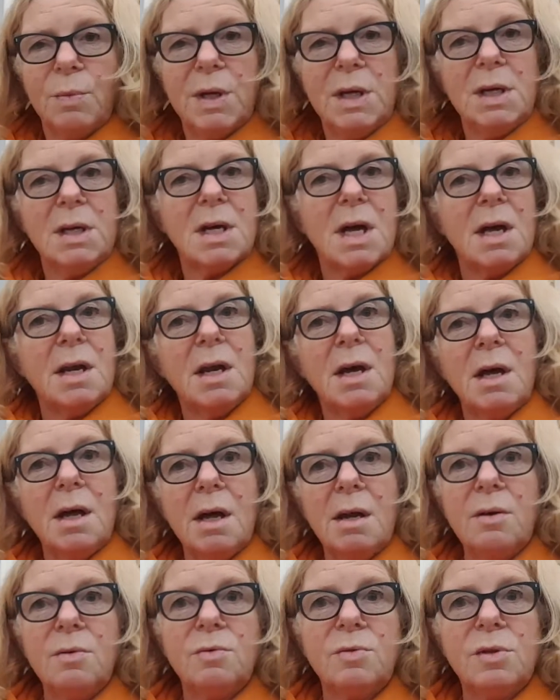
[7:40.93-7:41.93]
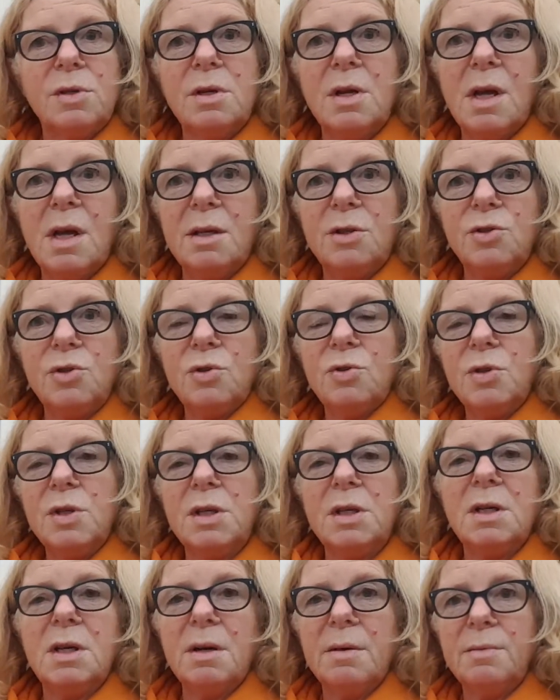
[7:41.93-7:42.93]
week and
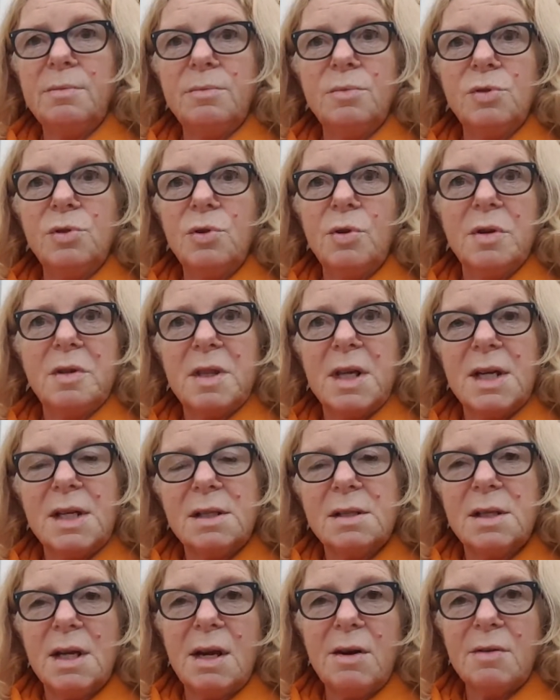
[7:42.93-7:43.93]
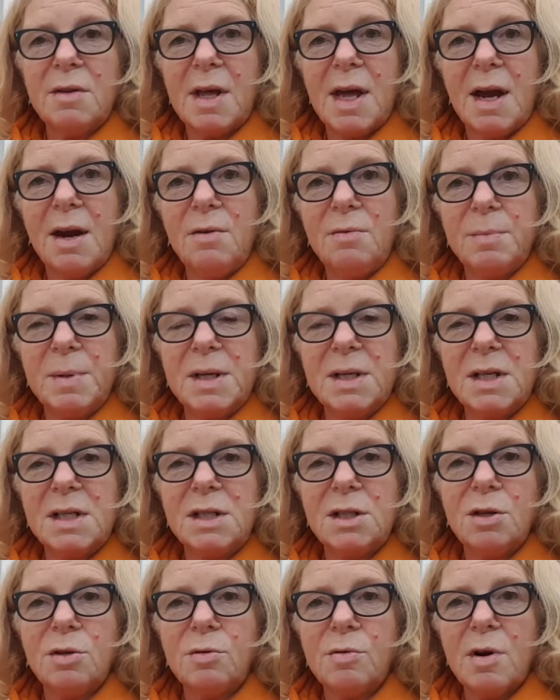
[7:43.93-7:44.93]
enjoy doing things here and there, be
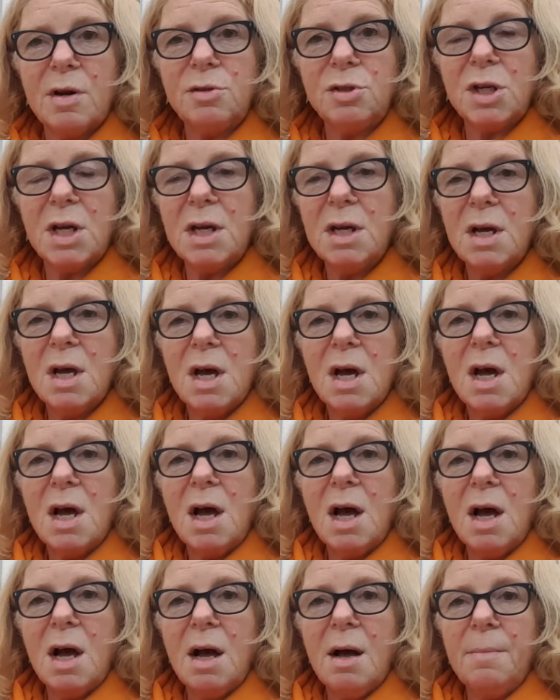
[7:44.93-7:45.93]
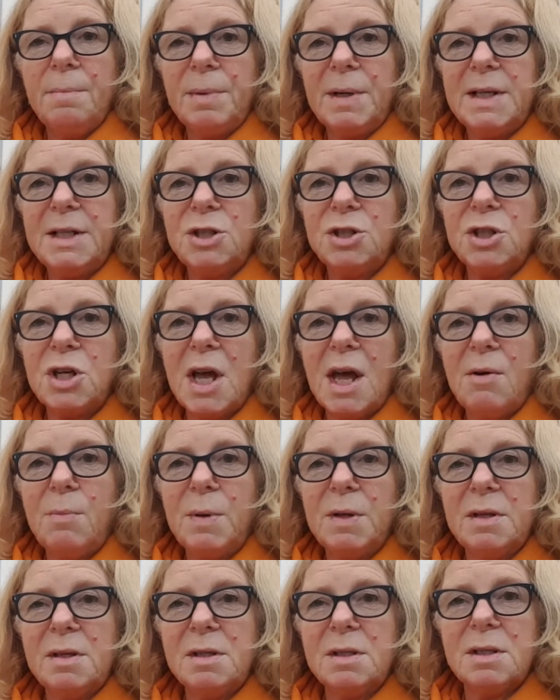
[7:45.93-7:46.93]
knitting and crochet. Please share
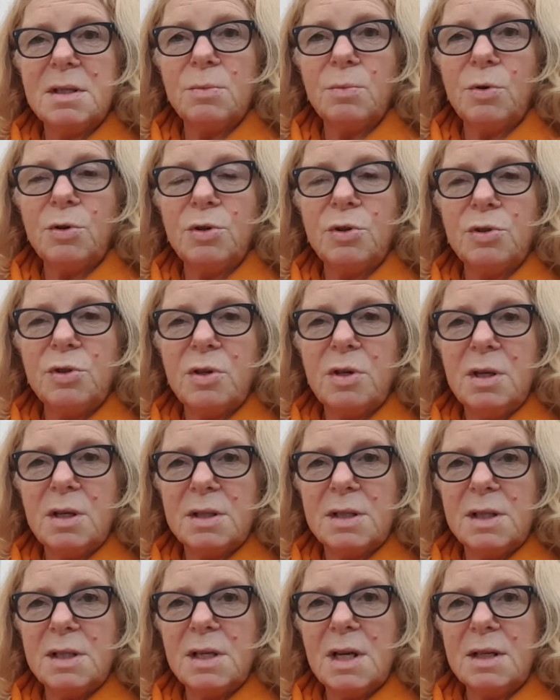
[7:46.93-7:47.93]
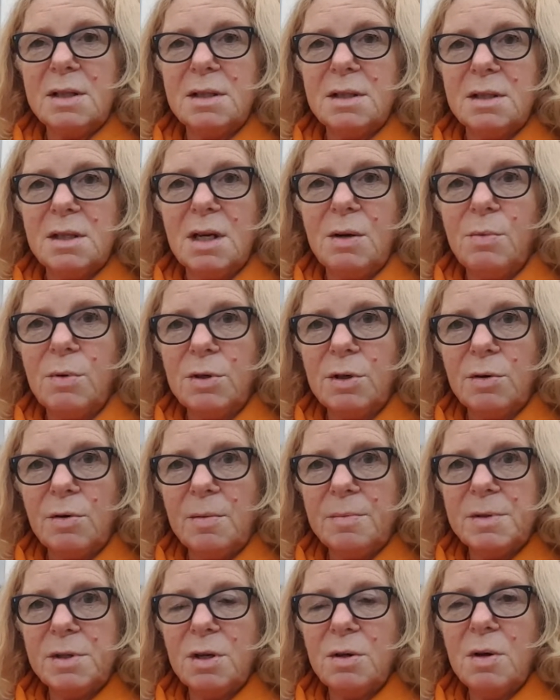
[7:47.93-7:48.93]
with us what you're doing because it's nice to see what you're
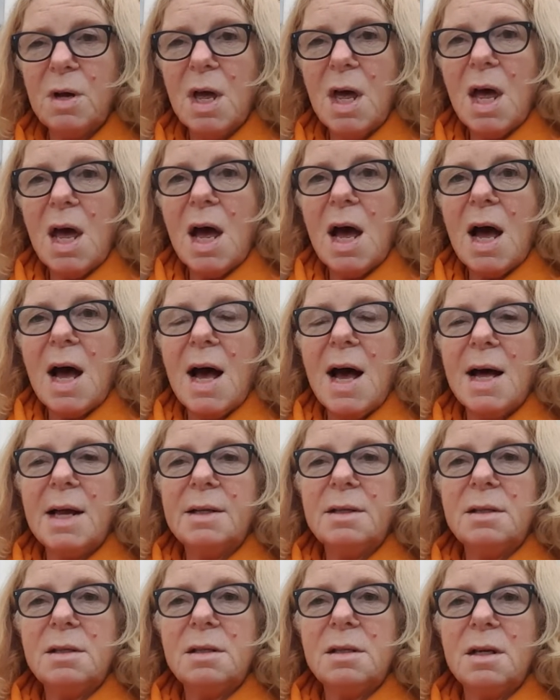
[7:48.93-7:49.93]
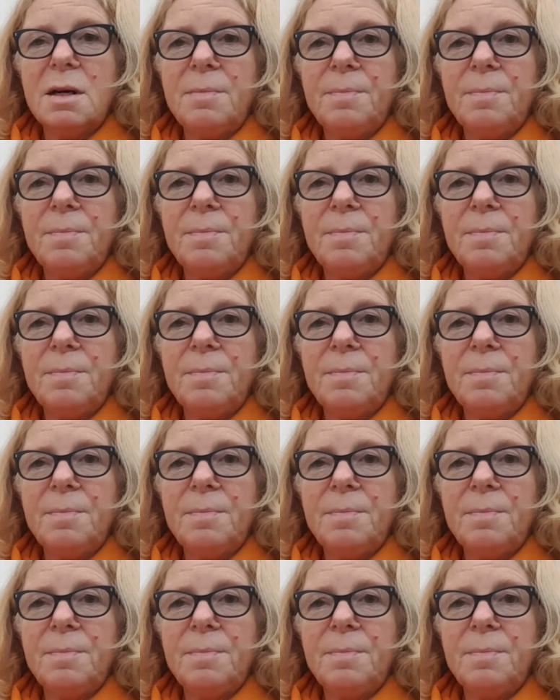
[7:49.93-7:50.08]
up to. And